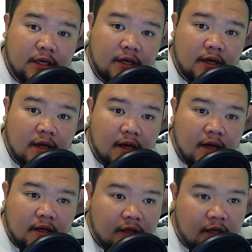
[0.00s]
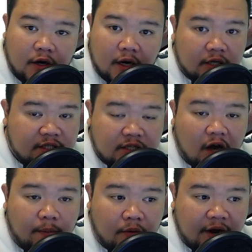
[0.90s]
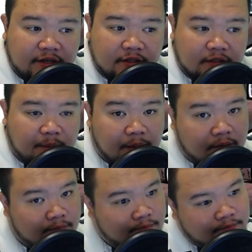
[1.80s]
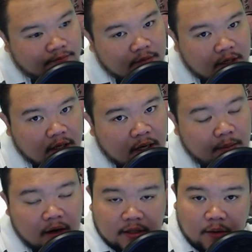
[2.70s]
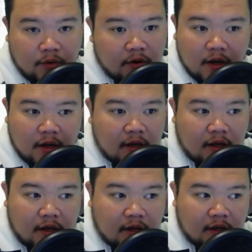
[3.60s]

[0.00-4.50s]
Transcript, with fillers: bankruptcy, that they're going to seize operations. I mean, come on, they were